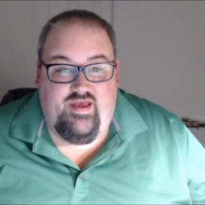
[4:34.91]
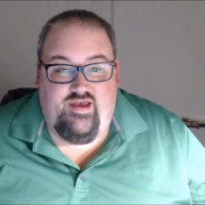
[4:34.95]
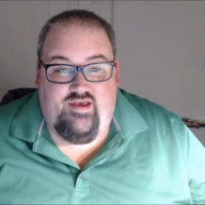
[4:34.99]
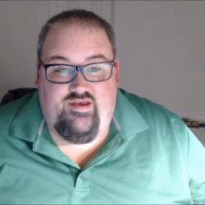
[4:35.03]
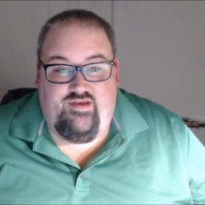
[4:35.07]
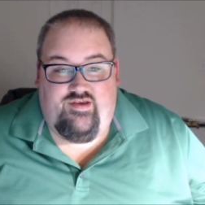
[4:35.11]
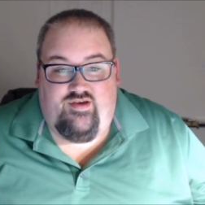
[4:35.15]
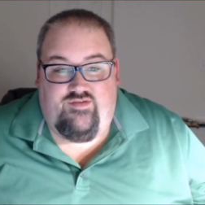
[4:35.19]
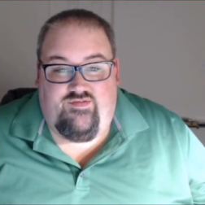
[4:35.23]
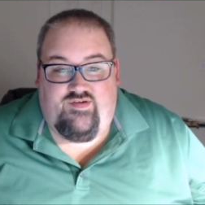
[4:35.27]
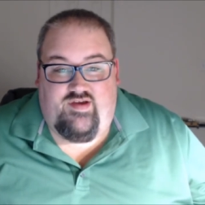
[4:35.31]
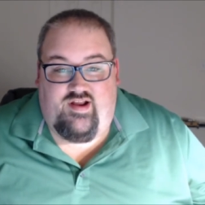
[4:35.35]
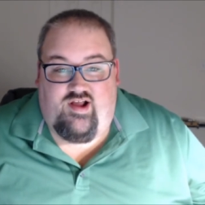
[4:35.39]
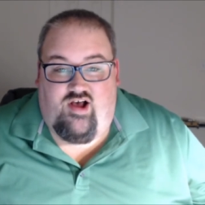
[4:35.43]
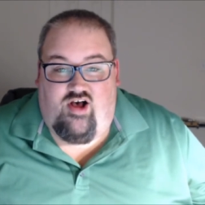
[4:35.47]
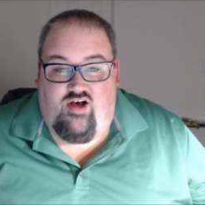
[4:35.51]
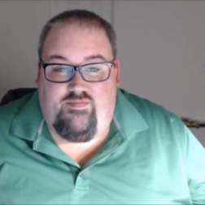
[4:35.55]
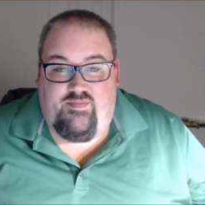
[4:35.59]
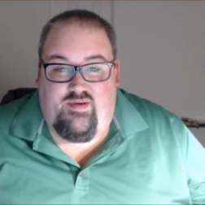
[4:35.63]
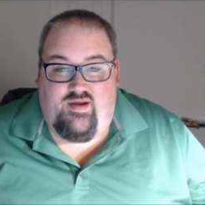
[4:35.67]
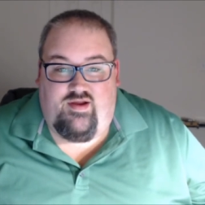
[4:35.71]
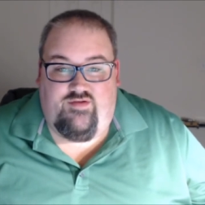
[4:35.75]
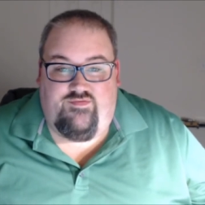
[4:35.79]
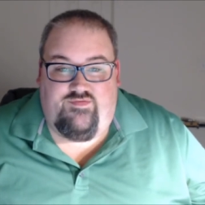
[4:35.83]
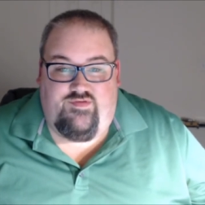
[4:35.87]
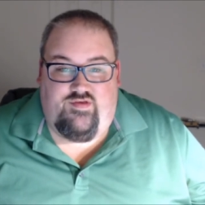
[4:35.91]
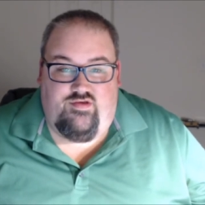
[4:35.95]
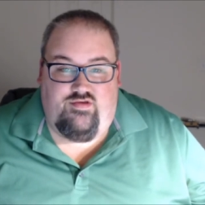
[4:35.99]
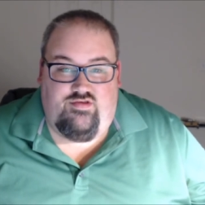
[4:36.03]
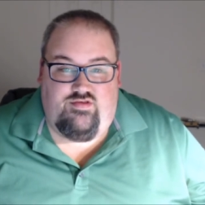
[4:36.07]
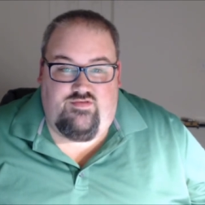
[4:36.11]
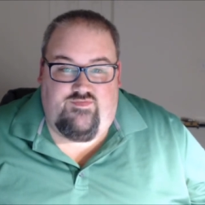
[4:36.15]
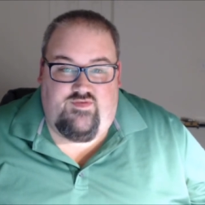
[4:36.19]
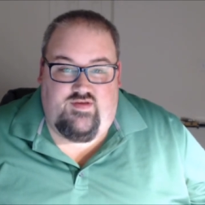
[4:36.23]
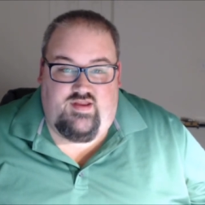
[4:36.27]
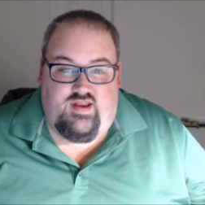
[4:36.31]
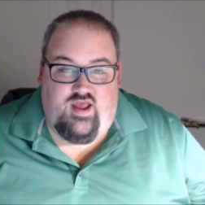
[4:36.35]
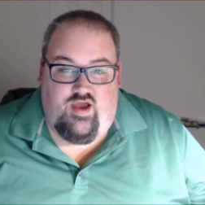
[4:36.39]
You can find all of my reviews,
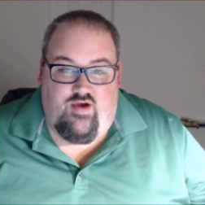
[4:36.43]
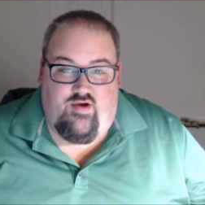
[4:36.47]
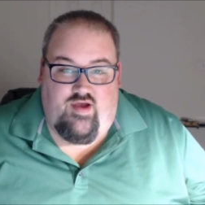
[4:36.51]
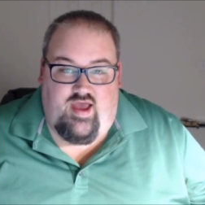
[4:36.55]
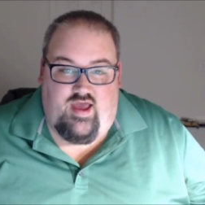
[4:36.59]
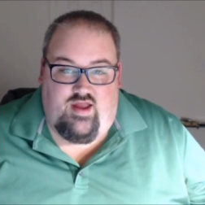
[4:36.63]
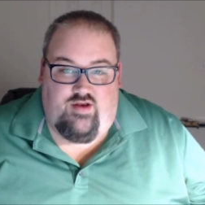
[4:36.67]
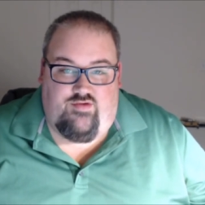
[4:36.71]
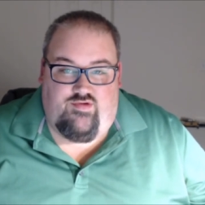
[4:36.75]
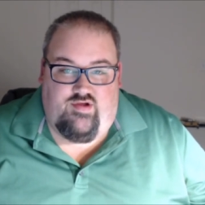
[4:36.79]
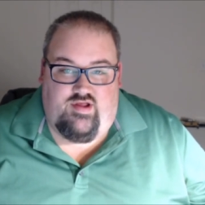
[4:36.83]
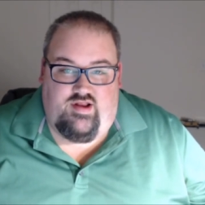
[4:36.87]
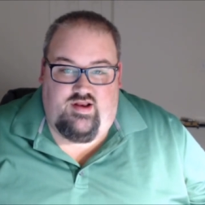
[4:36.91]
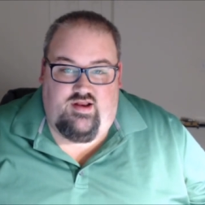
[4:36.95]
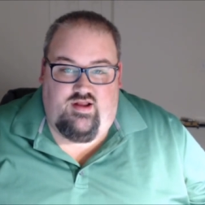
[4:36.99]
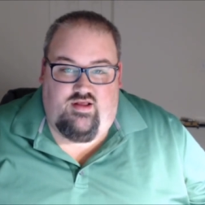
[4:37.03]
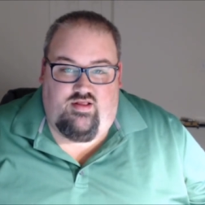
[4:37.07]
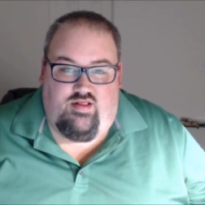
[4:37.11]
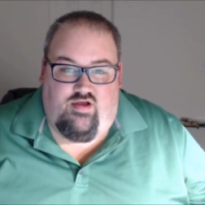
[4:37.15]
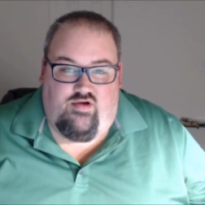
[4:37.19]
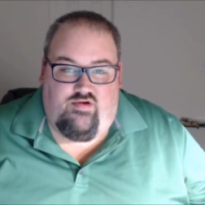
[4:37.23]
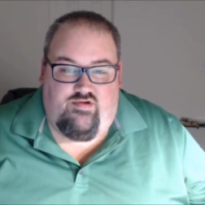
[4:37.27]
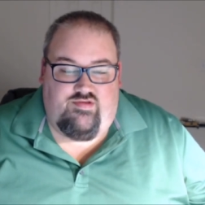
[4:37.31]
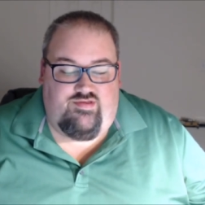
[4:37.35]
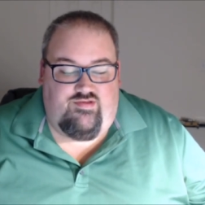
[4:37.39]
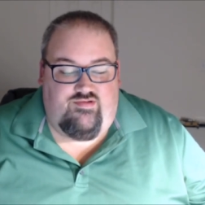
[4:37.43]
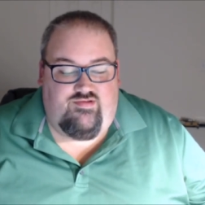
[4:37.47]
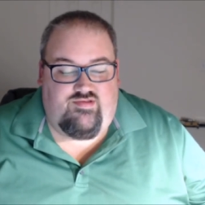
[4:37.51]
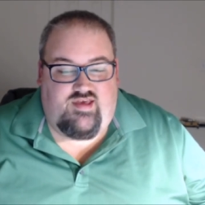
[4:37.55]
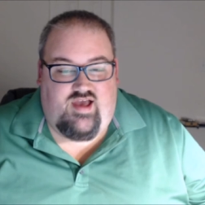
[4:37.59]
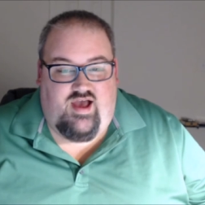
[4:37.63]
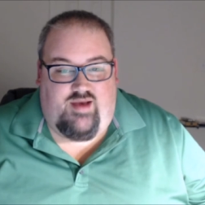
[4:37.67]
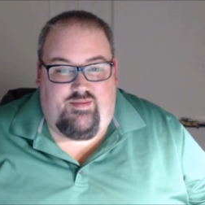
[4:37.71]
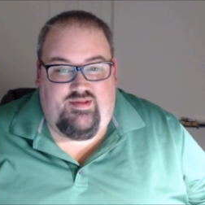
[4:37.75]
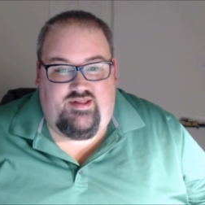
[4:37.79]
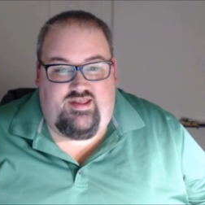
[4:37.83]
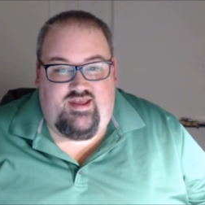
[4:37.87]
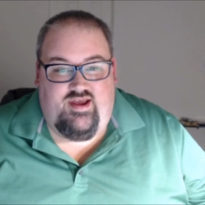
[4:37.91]
video and written, along with news,
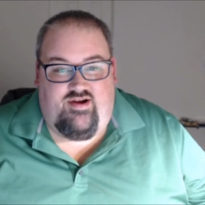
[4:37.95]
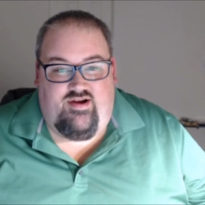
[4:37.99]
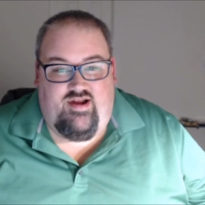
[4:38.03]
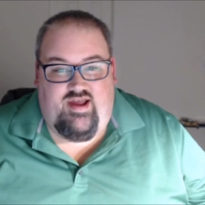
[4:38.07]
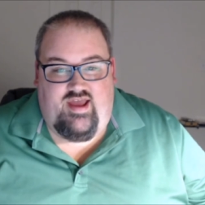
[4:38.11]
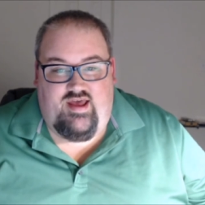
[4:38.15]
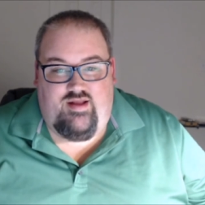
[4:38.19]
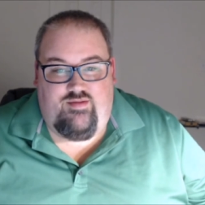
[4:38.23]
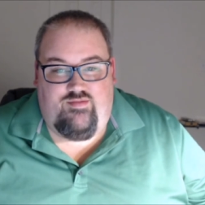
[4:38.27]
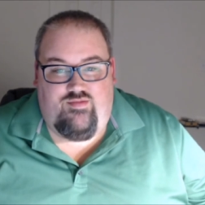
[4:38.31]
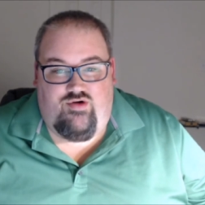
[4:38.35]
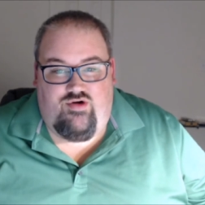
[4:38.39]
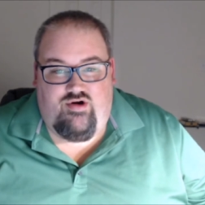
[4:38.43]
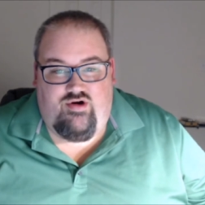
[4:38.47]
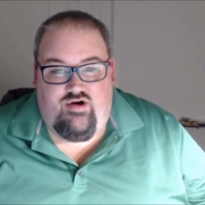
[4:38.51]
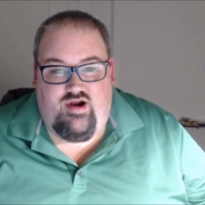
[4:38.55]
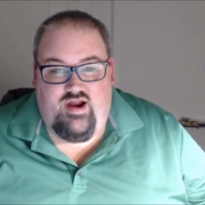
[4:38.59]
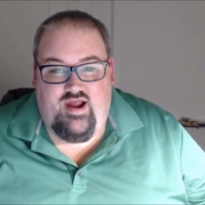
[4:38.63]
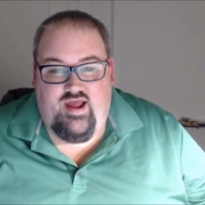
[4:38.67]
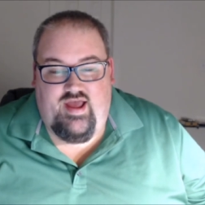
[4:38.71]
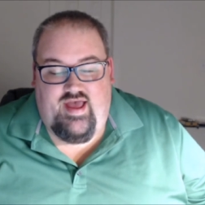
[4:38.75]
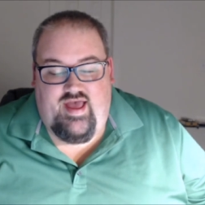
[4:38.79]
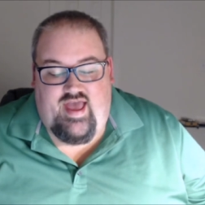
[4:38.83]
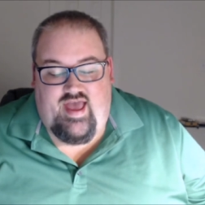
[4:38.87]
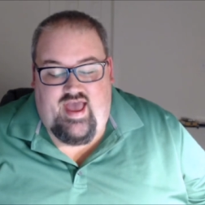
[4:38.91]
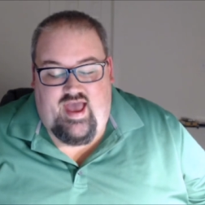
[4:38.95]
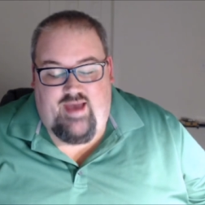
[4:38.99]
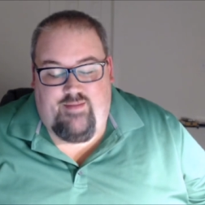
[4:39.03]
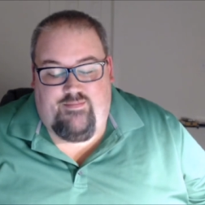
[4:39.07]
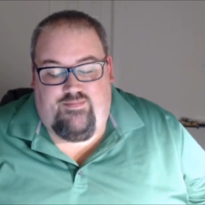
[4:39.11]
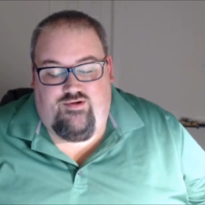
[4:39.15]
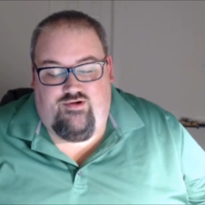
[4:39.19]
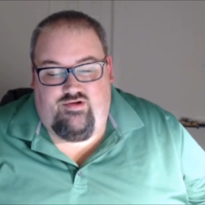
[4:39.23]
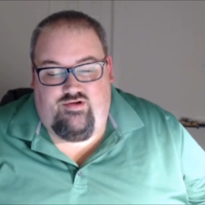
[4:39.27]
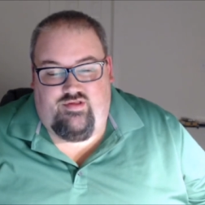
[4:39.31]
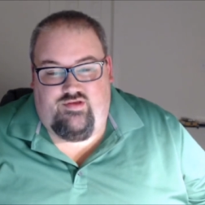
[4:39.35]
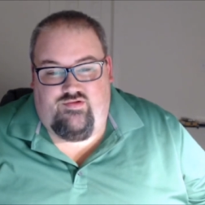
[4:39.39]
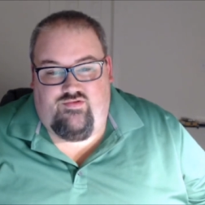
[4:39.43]
commentary, and more at
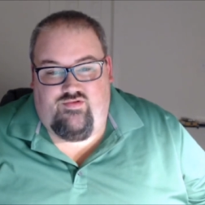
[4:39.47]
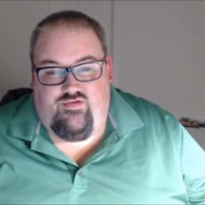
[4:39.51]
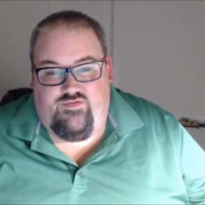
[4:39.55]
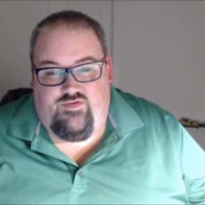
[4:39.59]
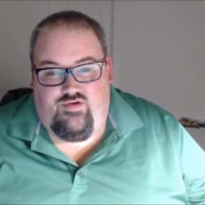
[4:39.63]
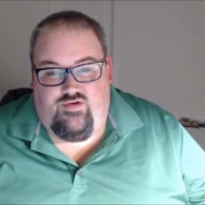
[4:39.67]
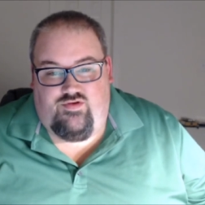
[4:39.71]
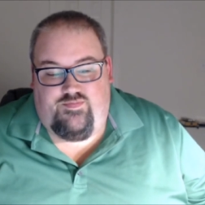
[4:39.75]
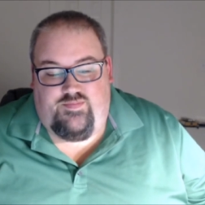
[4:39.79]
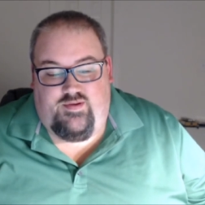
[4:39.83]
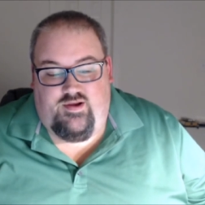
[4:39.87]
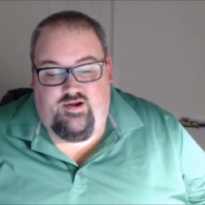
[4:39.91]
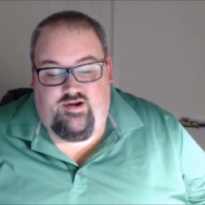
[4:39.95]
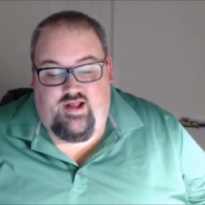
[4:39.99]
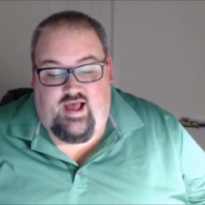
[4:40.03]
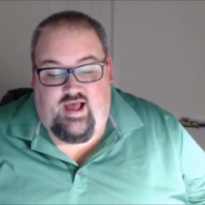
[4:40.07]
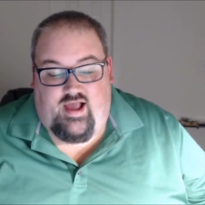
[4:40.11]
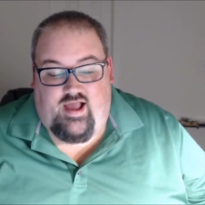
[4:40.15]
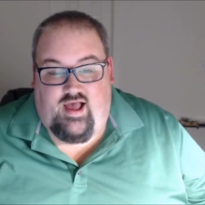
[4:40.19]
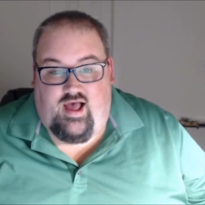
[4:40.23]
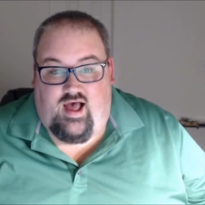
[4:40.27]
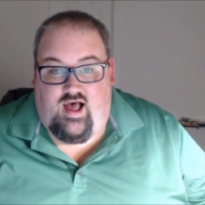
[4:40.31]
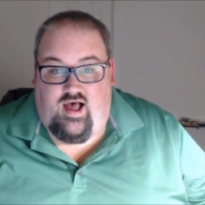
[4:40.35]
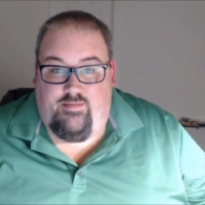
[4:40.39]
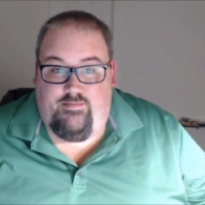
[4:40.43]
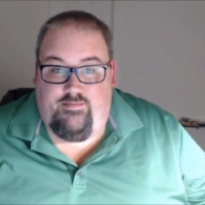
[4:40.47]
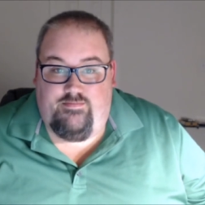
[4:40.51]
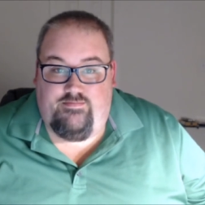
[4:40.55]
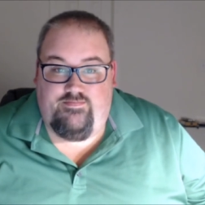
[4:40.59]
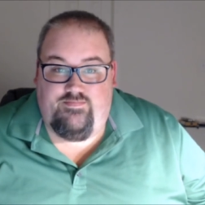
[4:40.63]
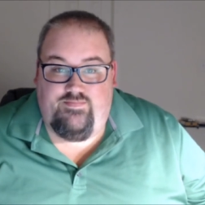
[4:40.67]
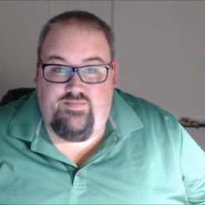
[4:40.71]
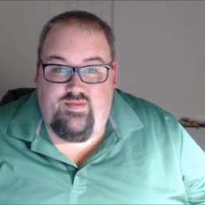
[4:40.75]
PoorlyReviewedBeer.com.